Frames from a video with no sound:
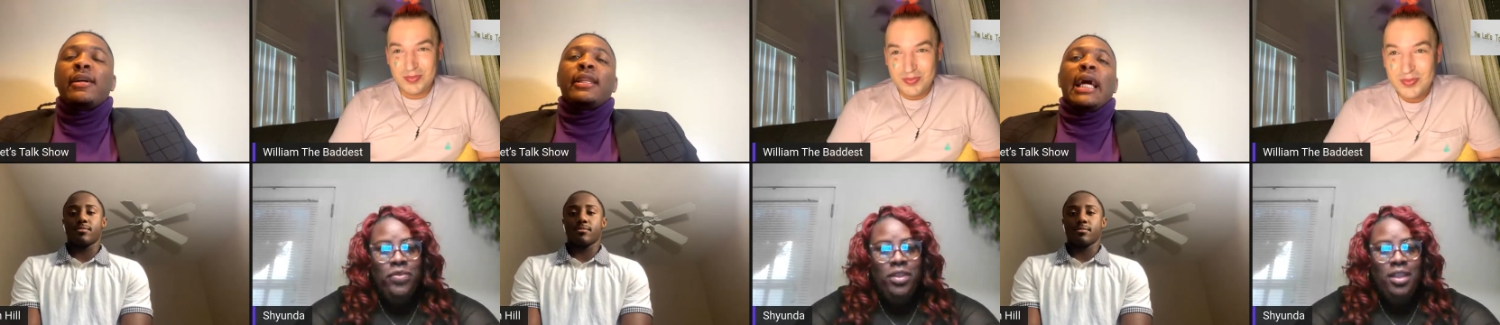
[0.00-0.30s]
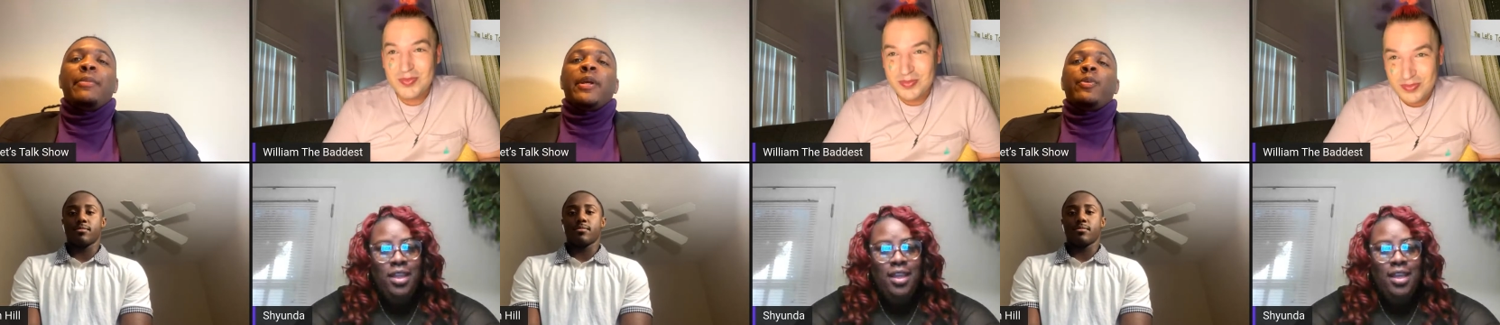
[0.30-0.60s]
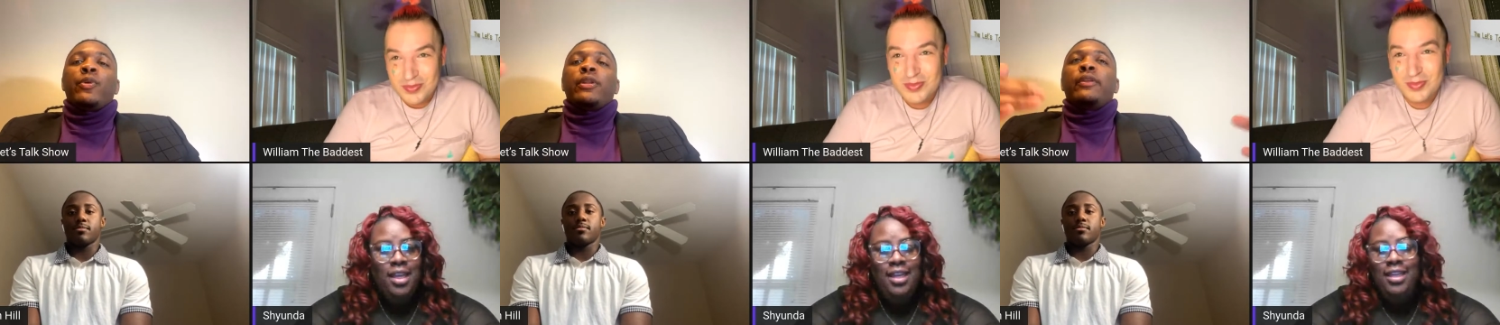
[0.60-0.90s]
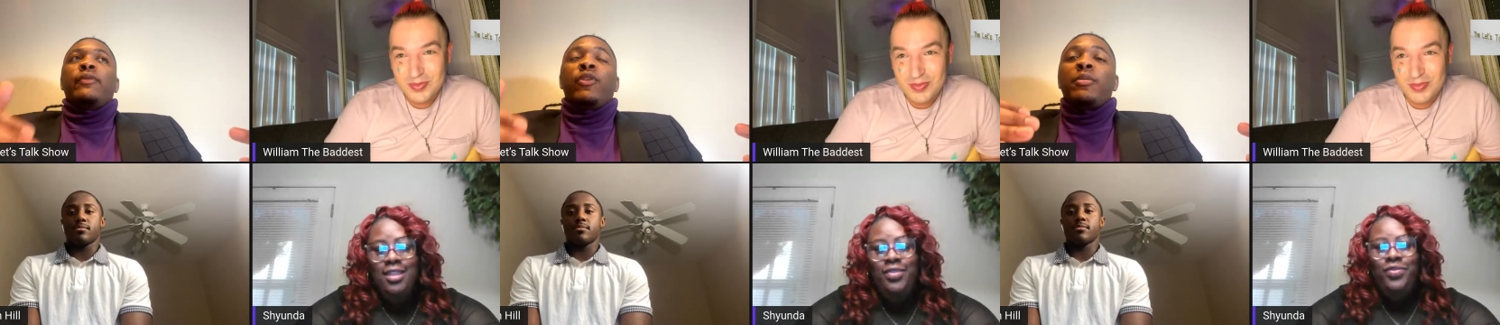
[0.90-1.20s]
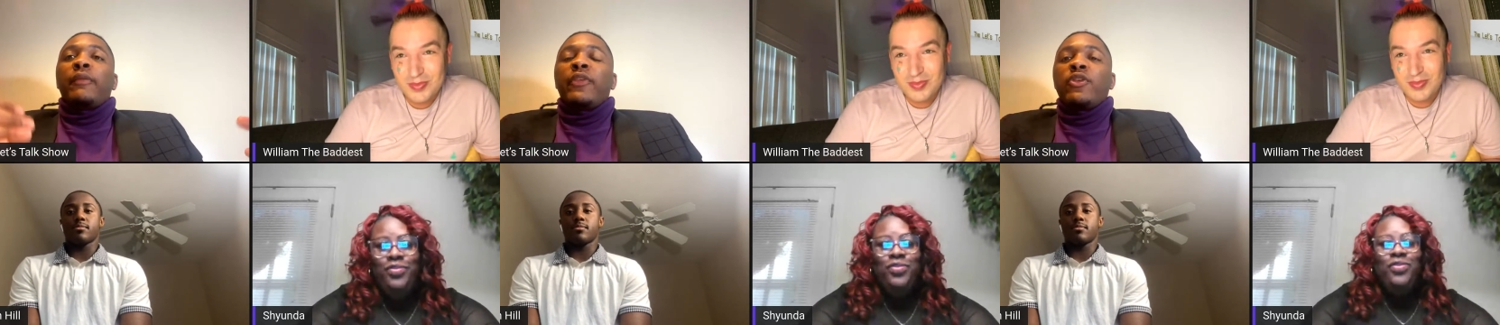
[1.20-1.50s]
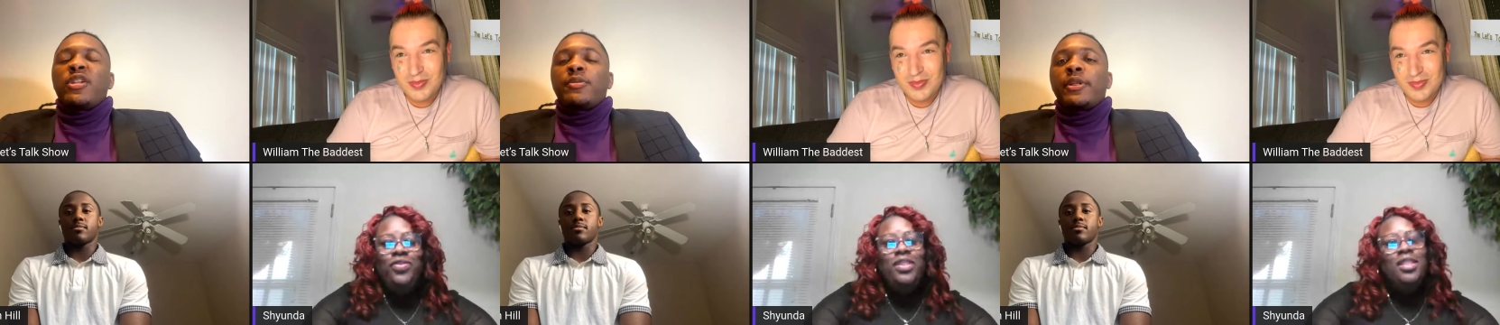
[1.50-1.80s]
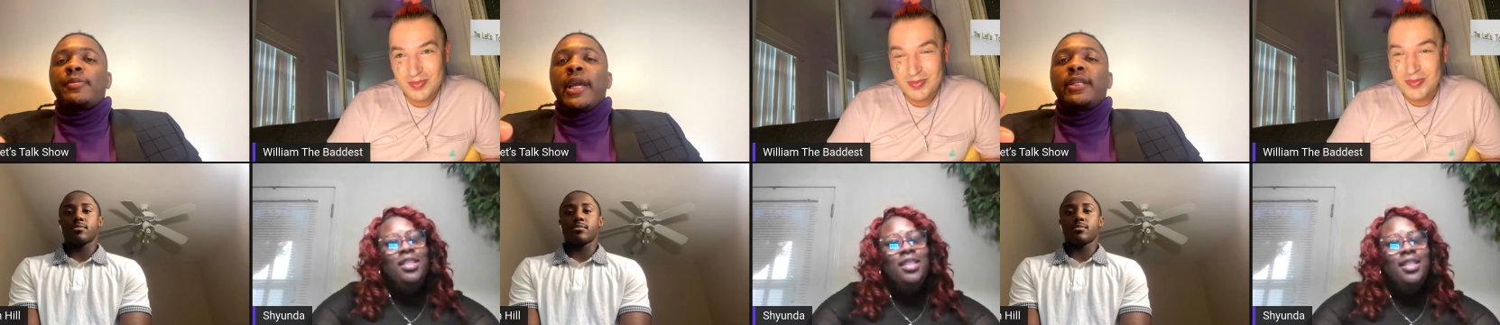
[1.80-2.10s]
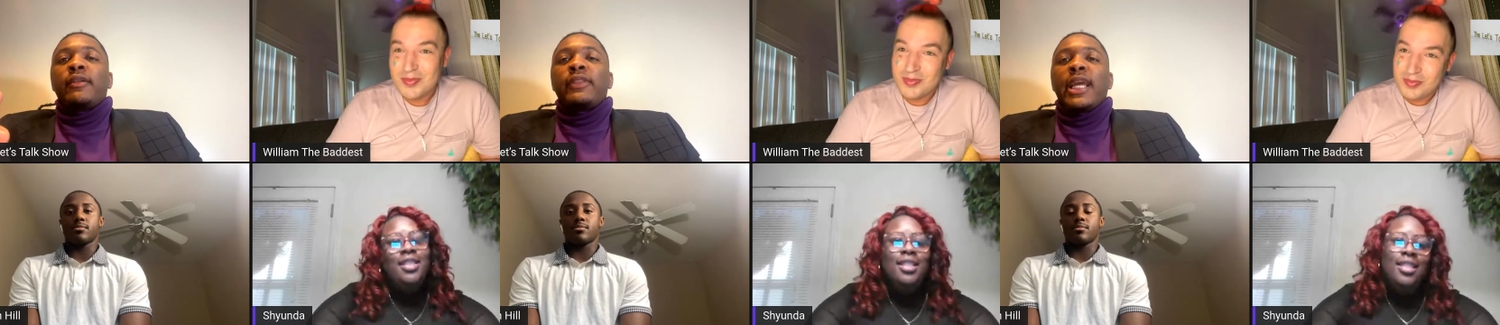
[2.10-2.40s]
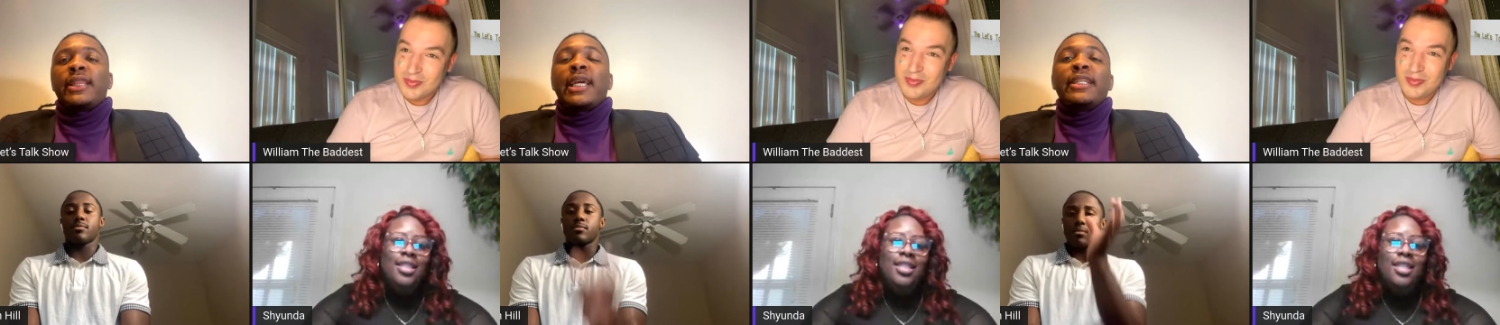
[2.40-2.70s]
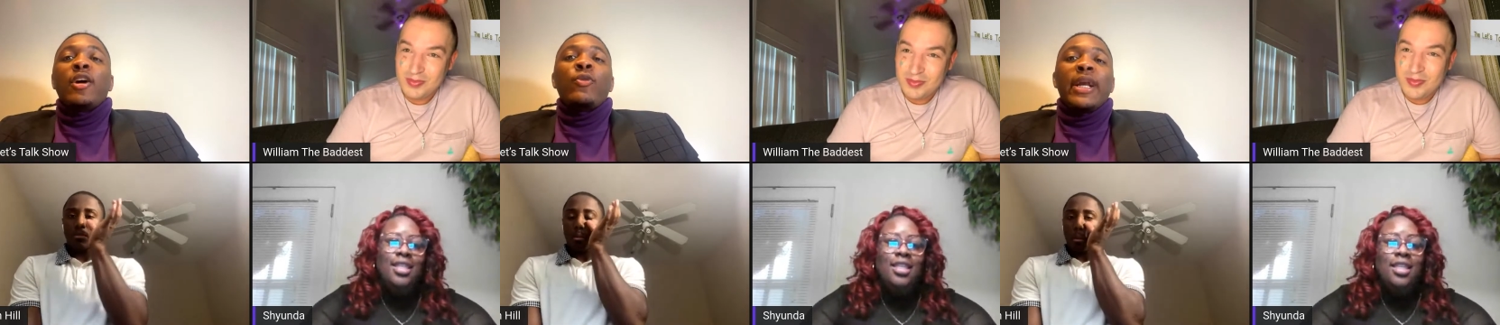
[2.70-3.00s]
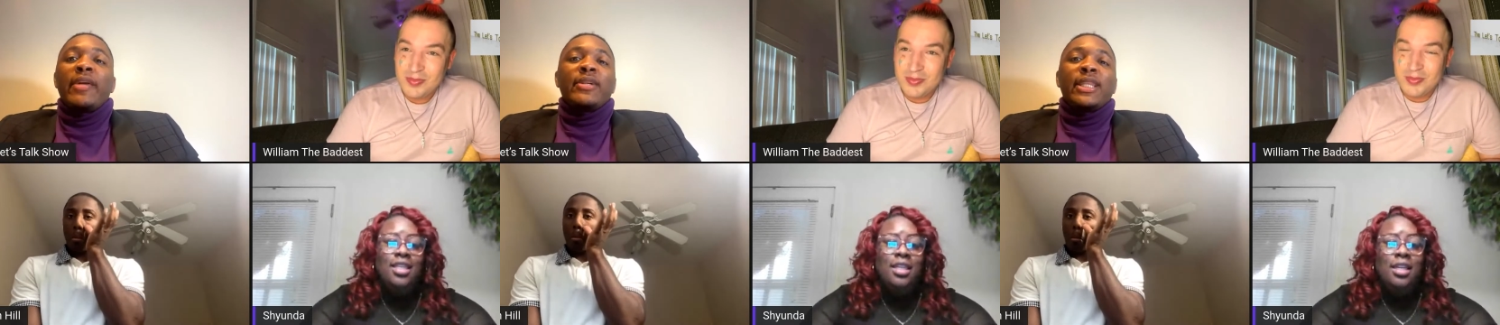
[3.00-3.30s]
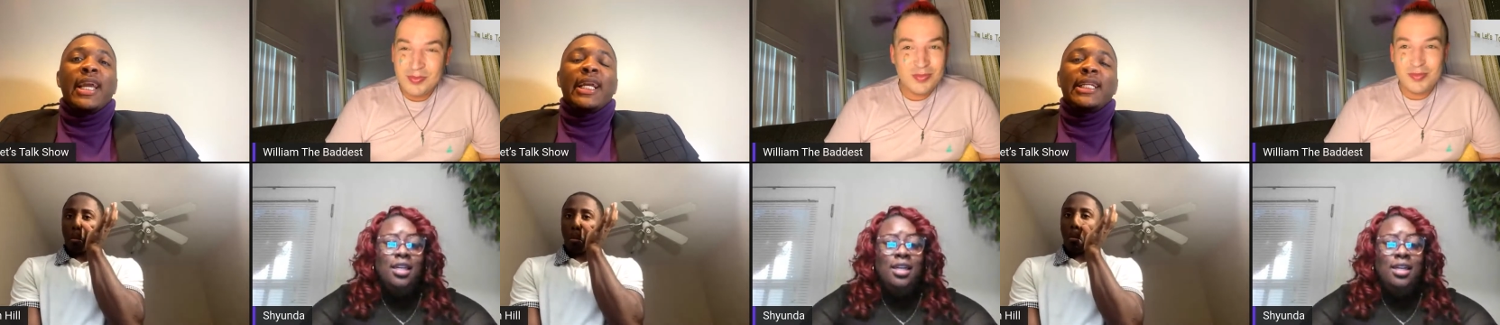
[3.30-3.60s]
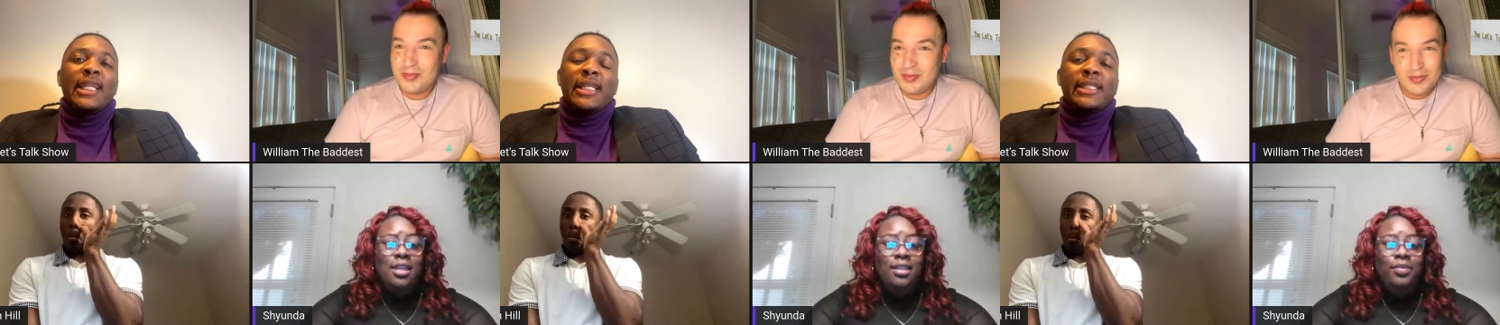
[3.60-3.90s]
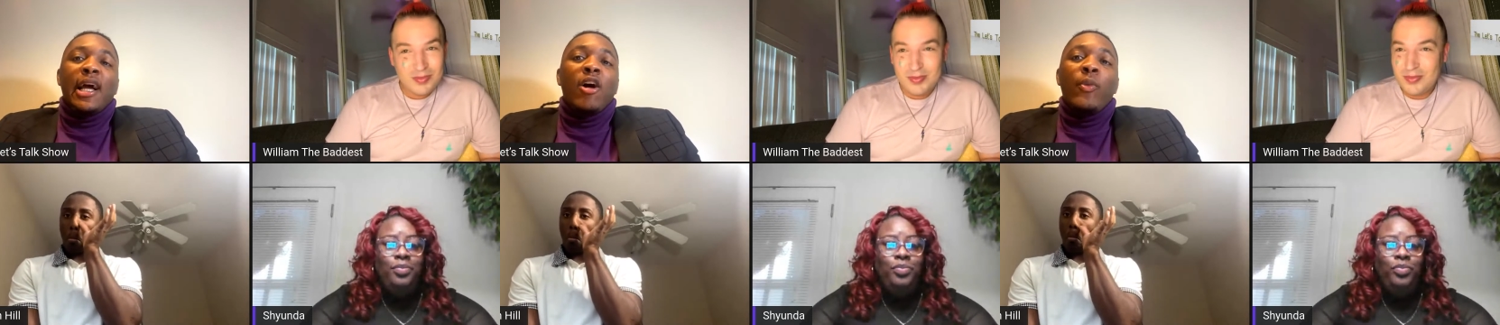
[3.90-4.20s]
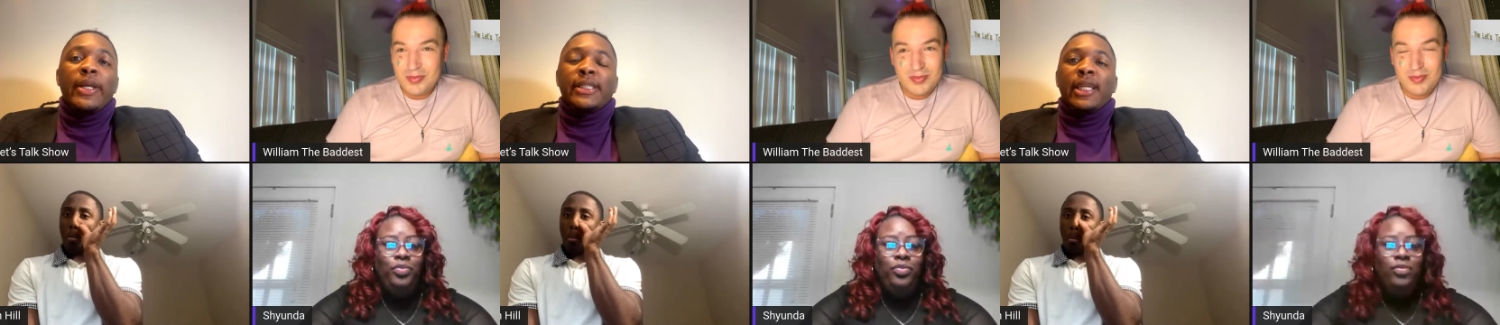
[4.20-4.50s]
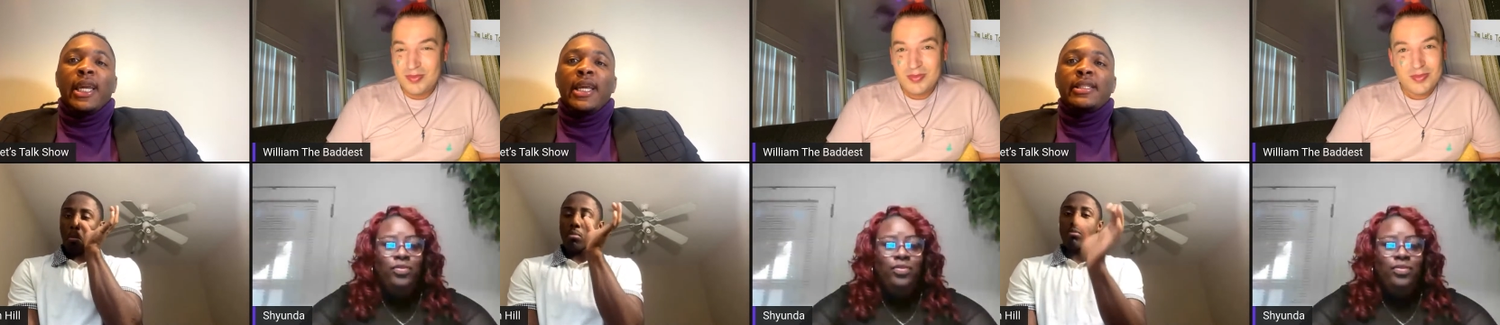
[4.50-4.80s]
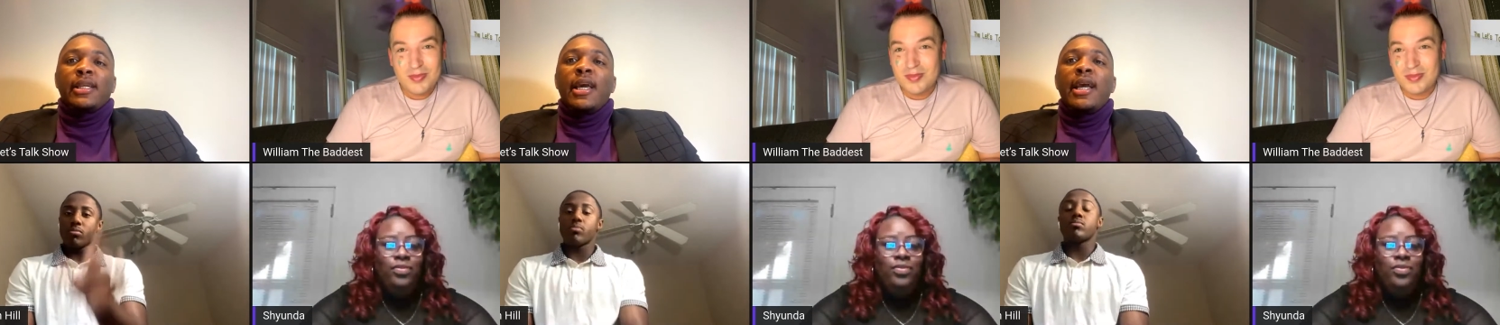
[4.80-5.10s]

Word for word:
Speaker 1: A lot of people from the viewer's perspective think they know everything, and that's not always the case.